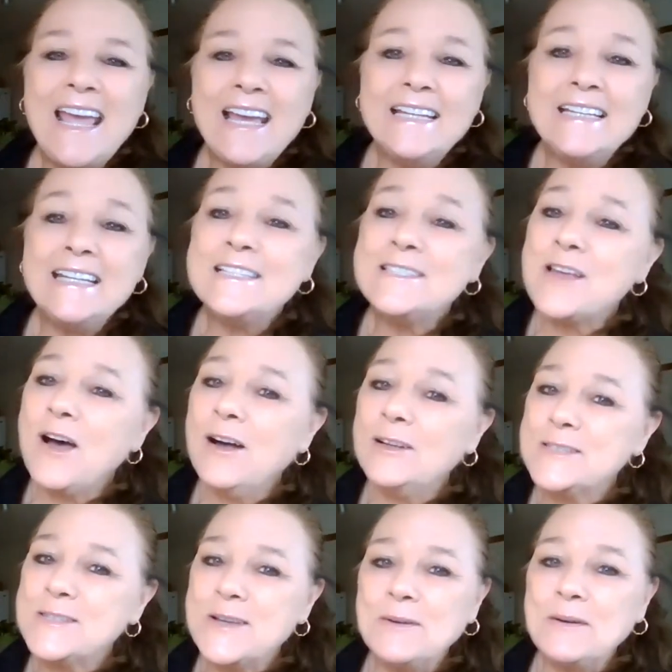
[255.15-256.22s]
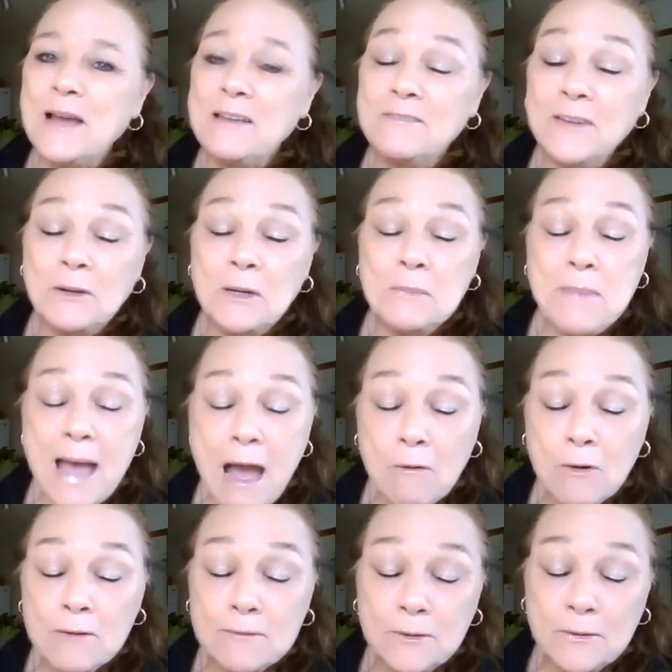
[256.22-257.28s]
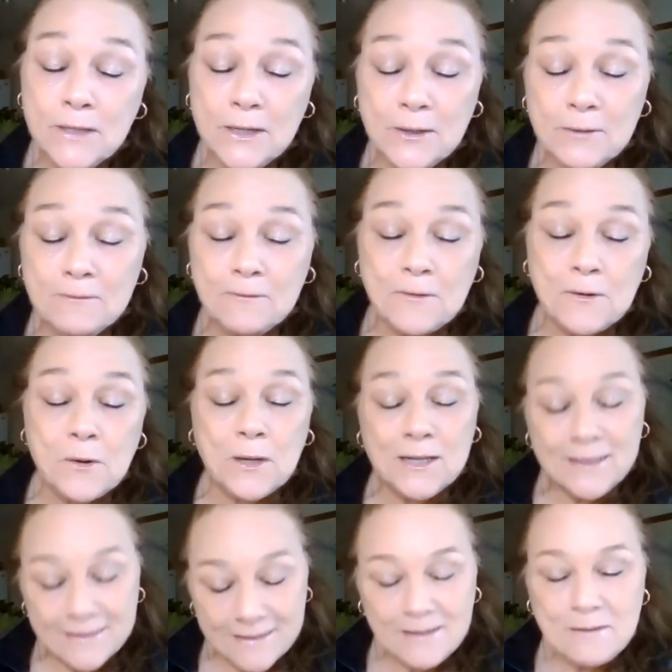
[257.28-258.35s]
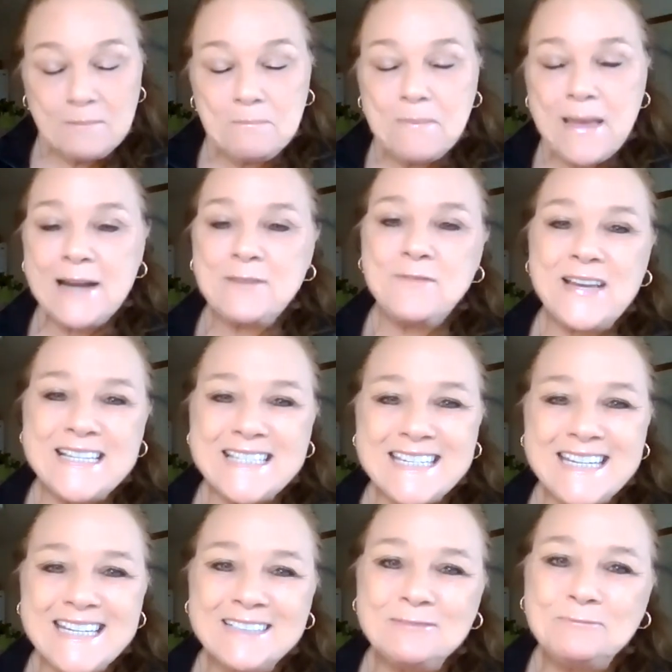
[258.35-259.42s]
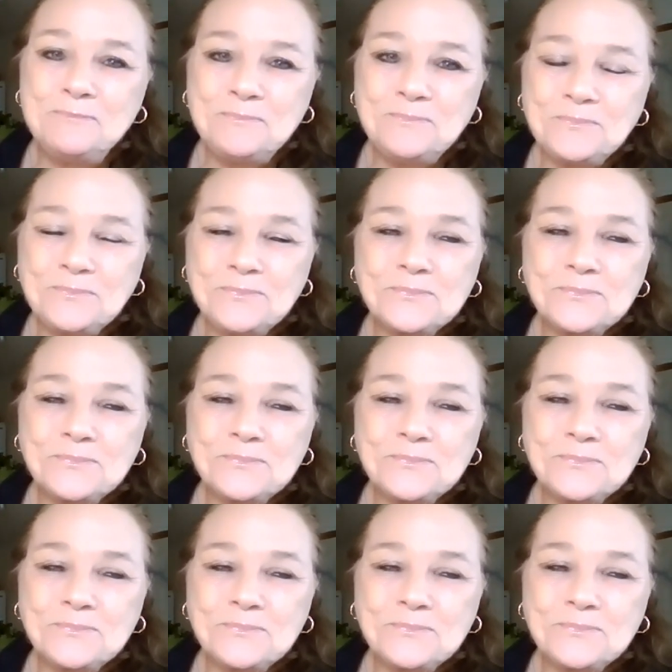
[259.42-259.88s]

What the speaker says: And it's also a very powerful year for manifesting.